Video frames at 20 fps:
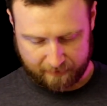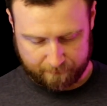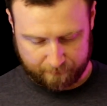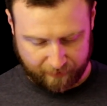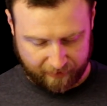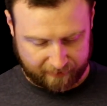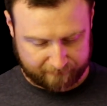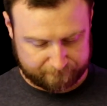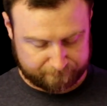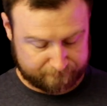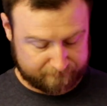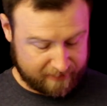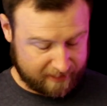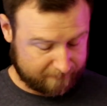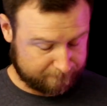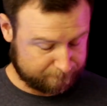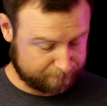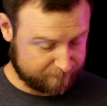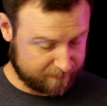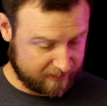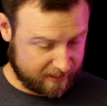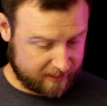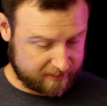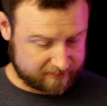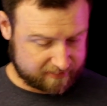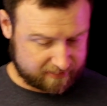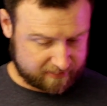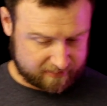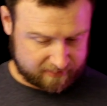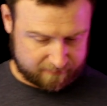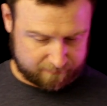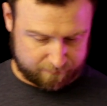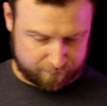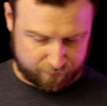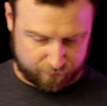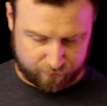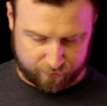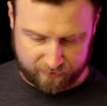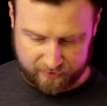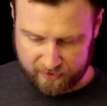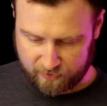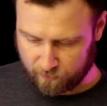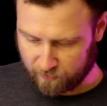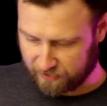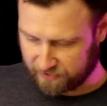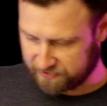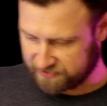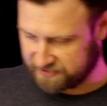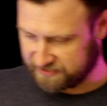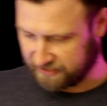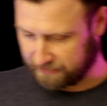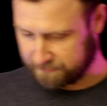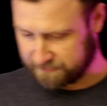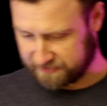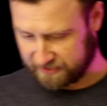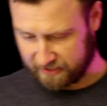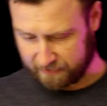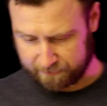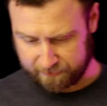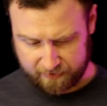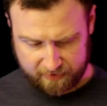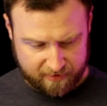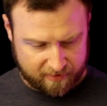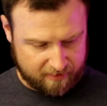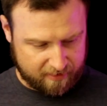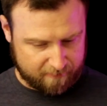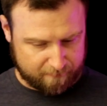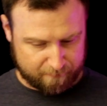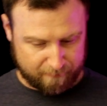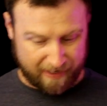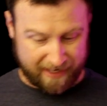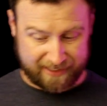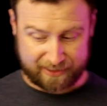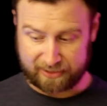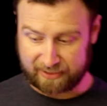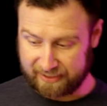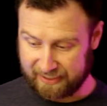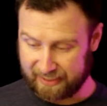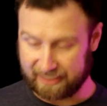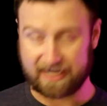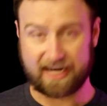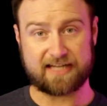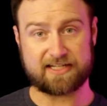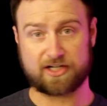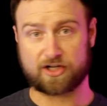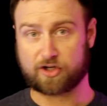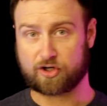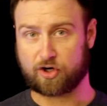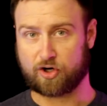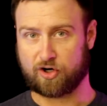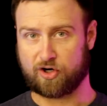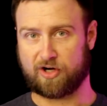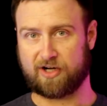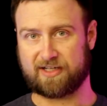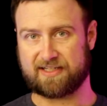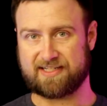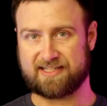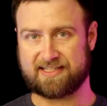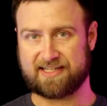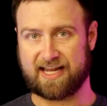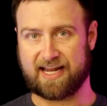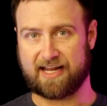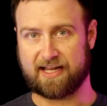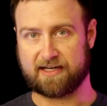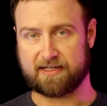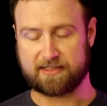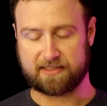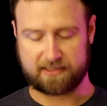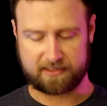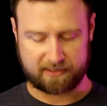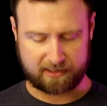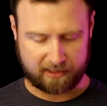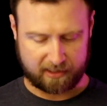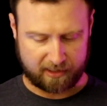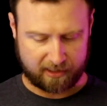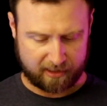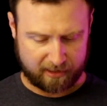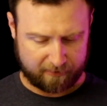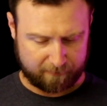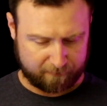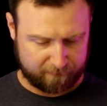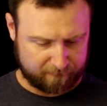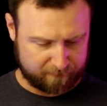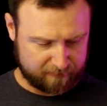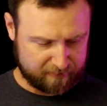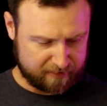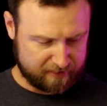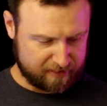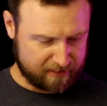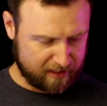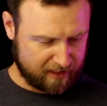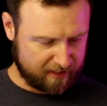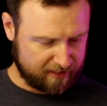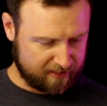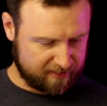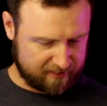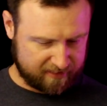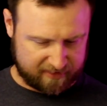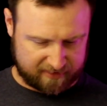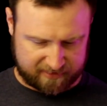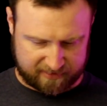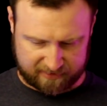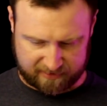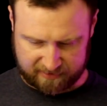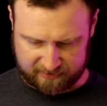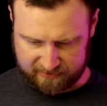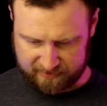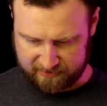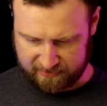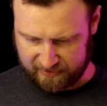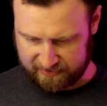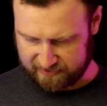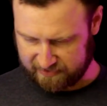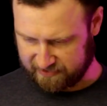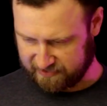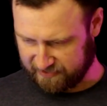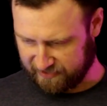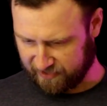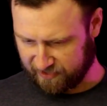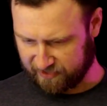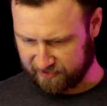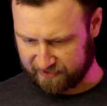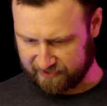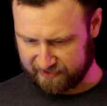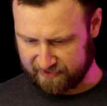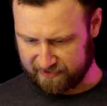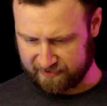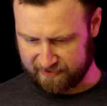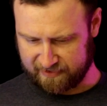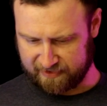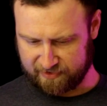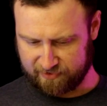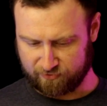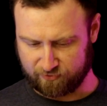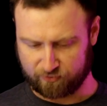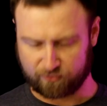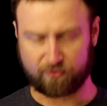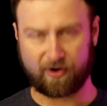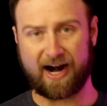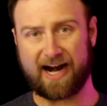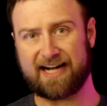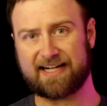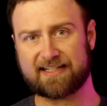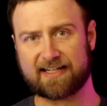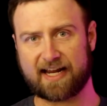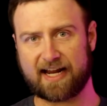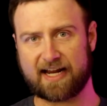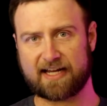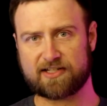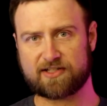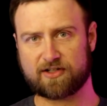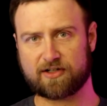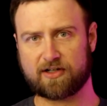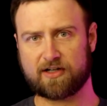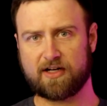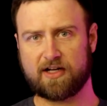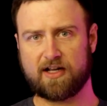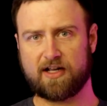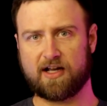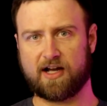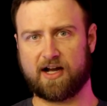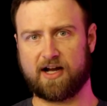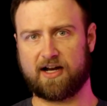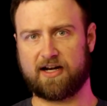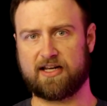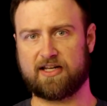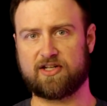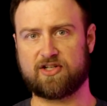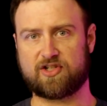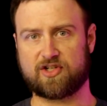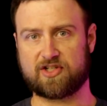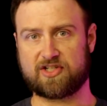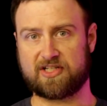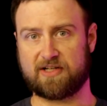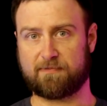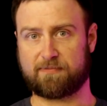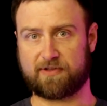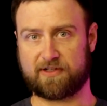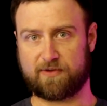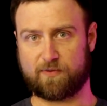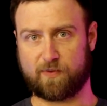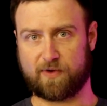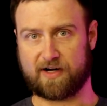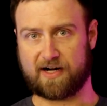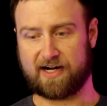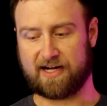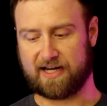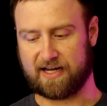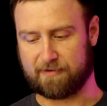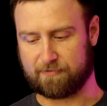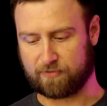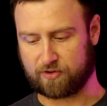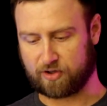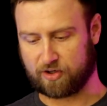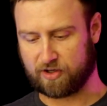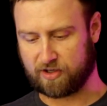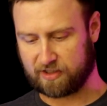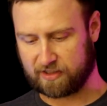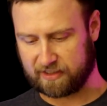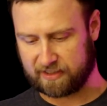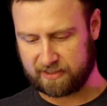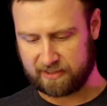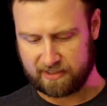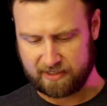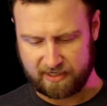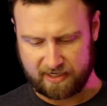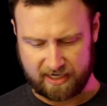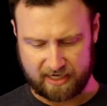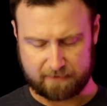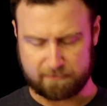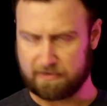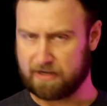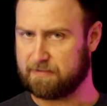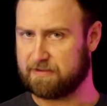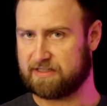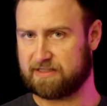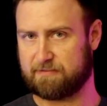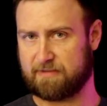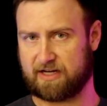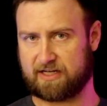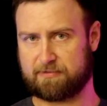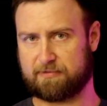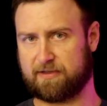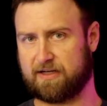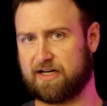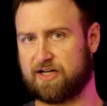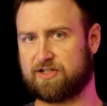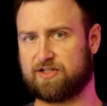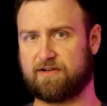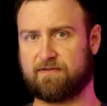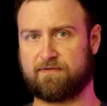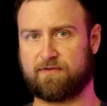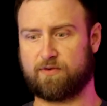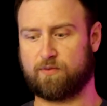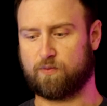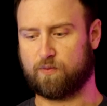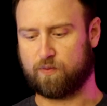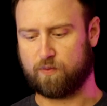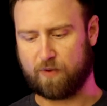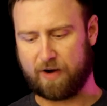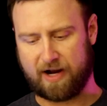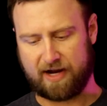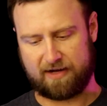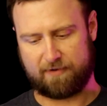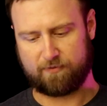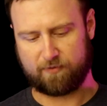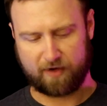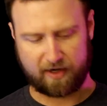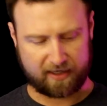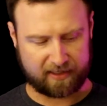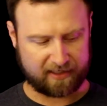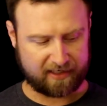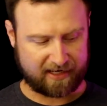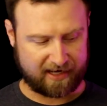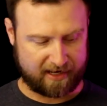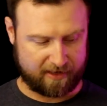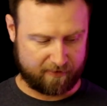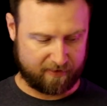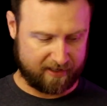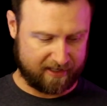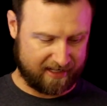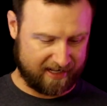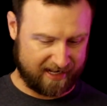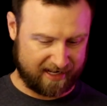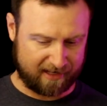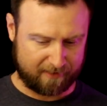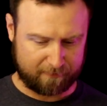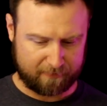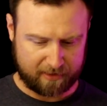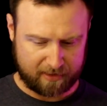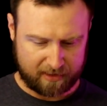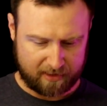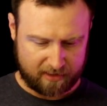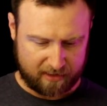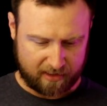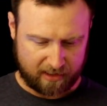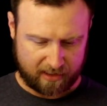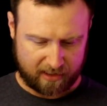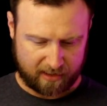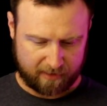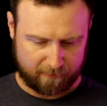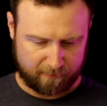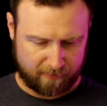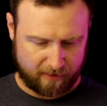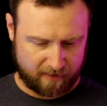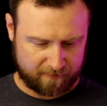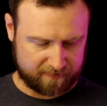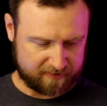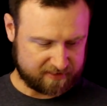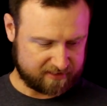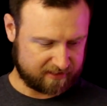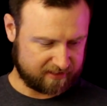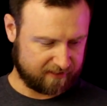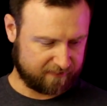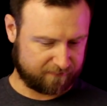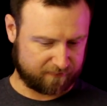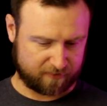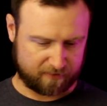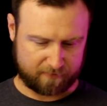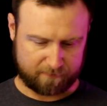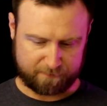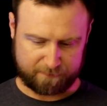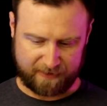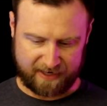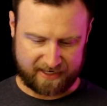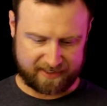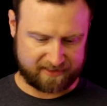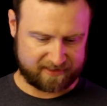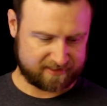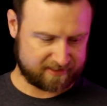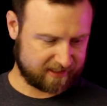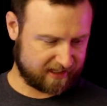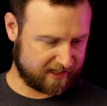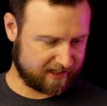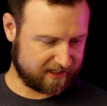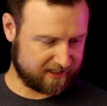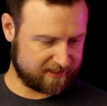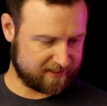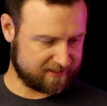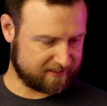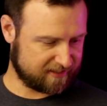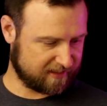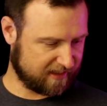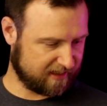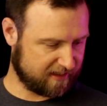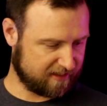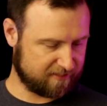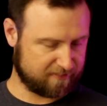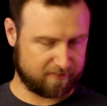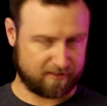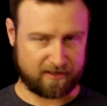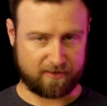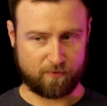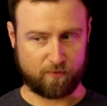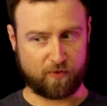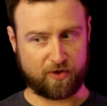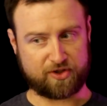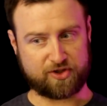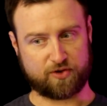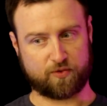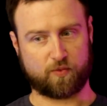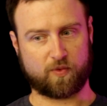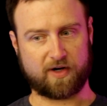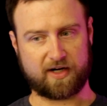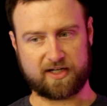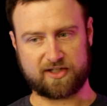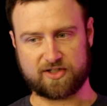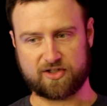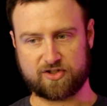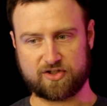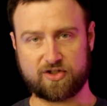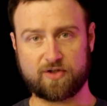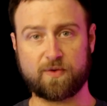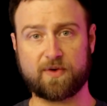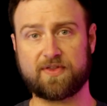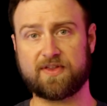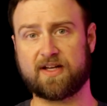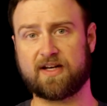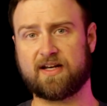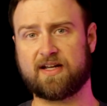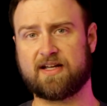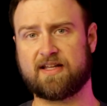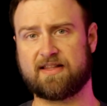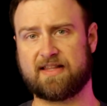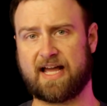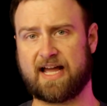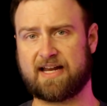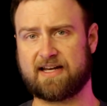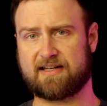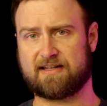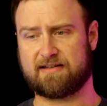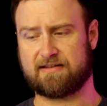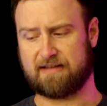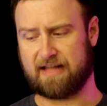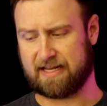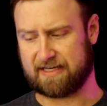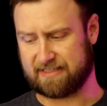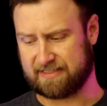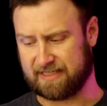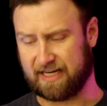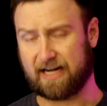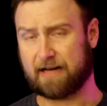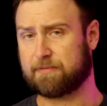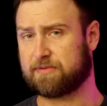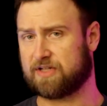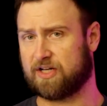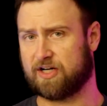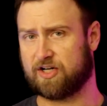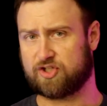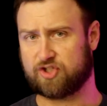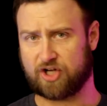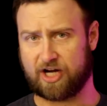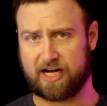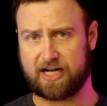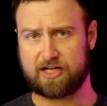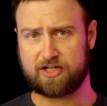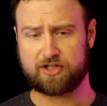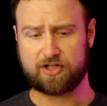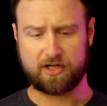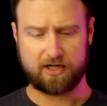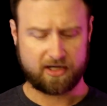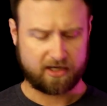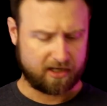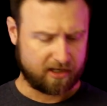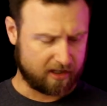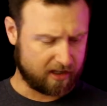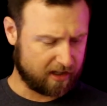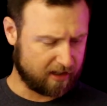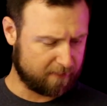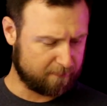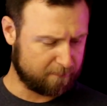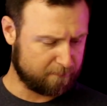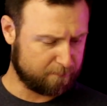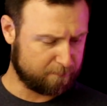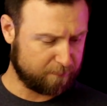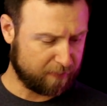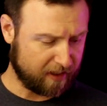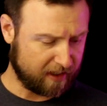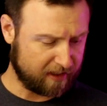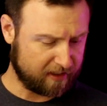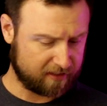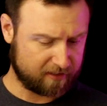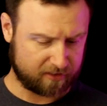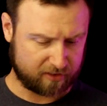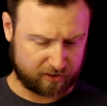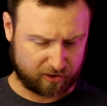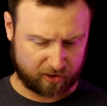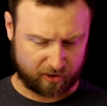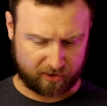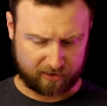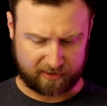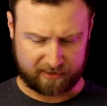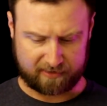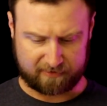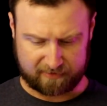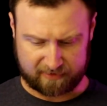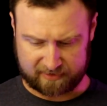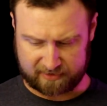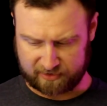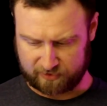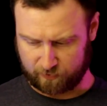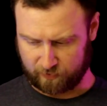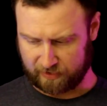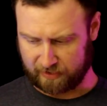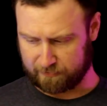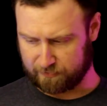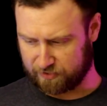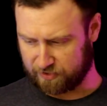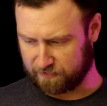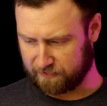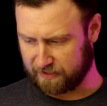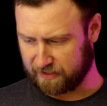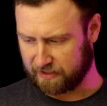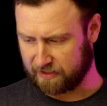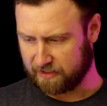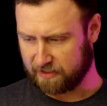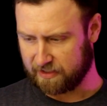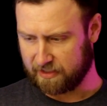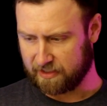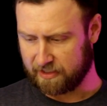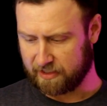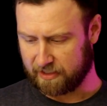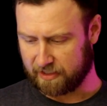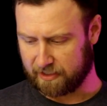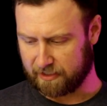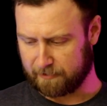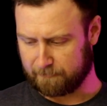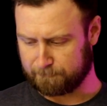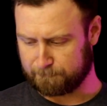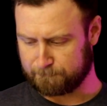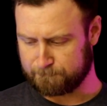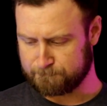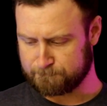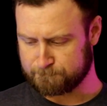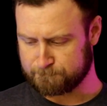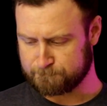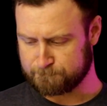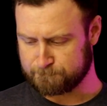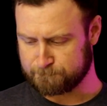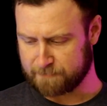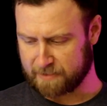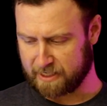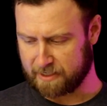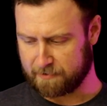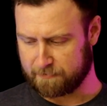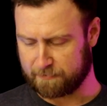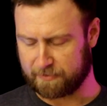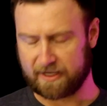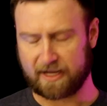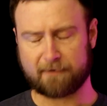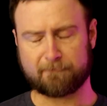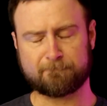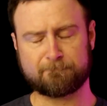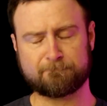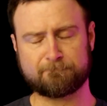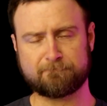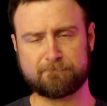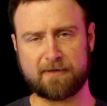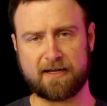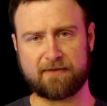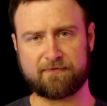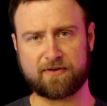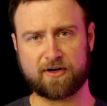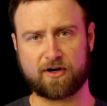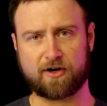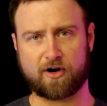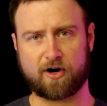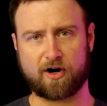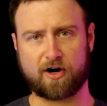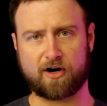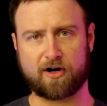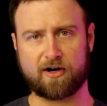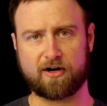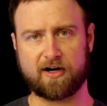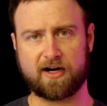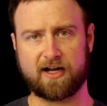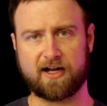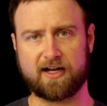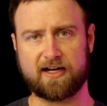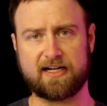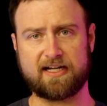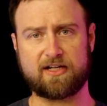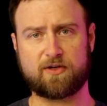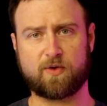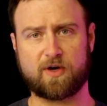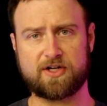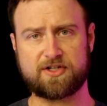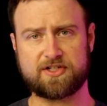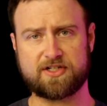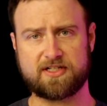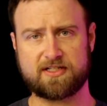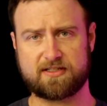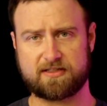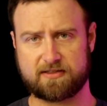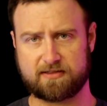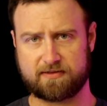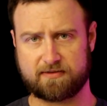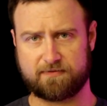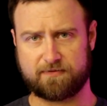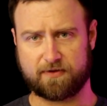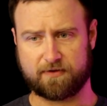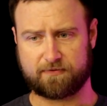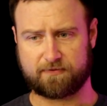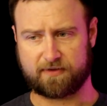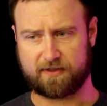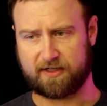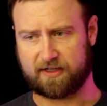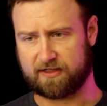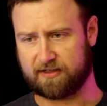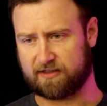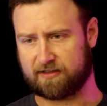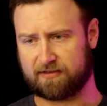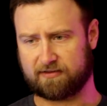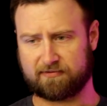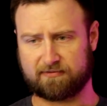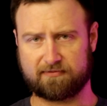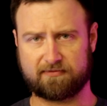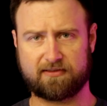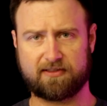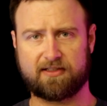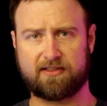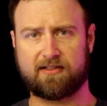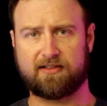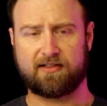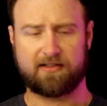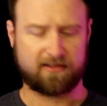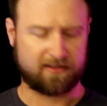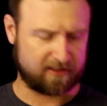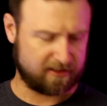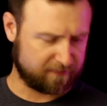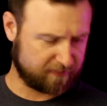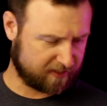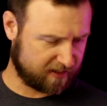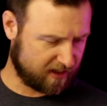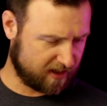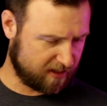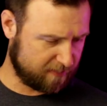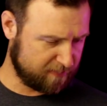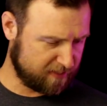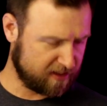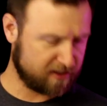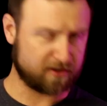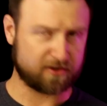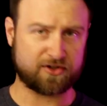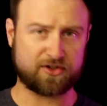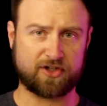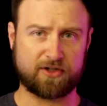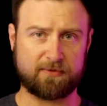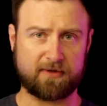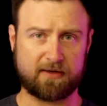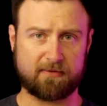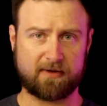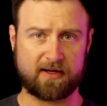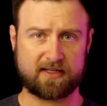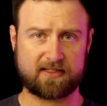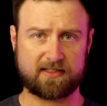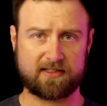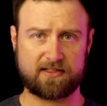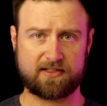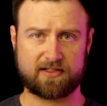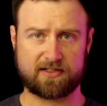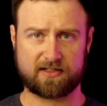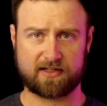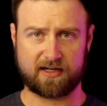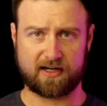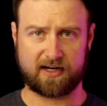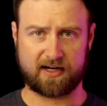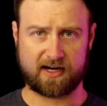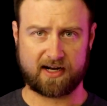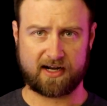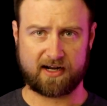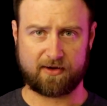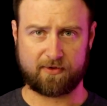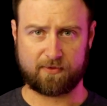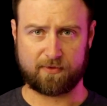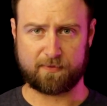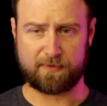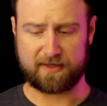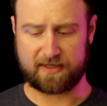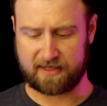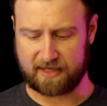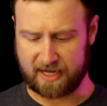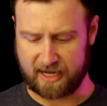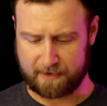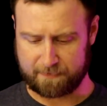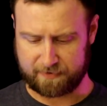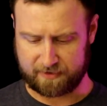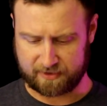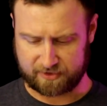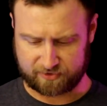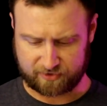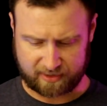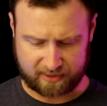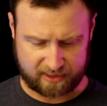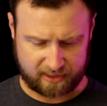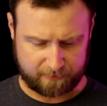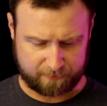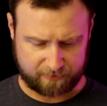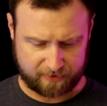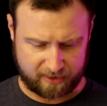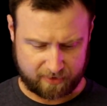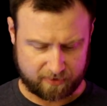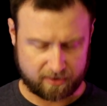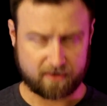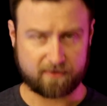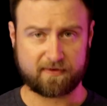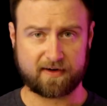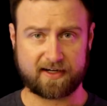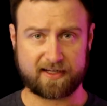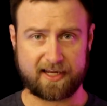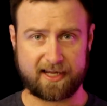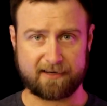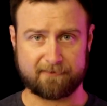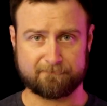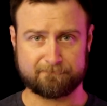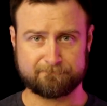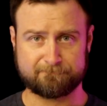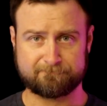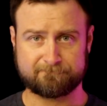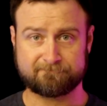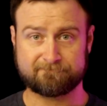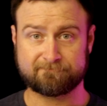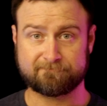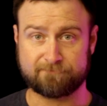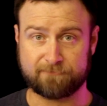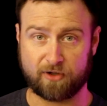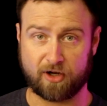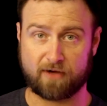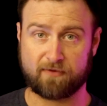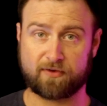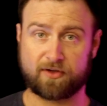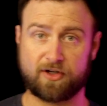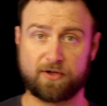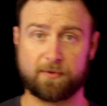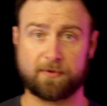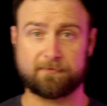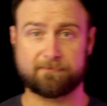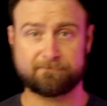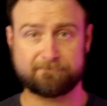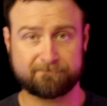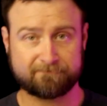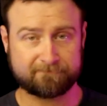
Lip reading: But yeah, that pretty well sums up my kit as it currently stands. None of this is necessarily the right answer. It is just simply where I am currently, and maybe some explanation for why I'm running it how I am. Obviously for body size and what you're wanting to do with it, that setup's going to change. But currently this is what I'm doing. But yeah, if there are any questions, feel free to leave a comment or shoot me a message, and I will be happy to try to help you out however I can. Y'all have a good one.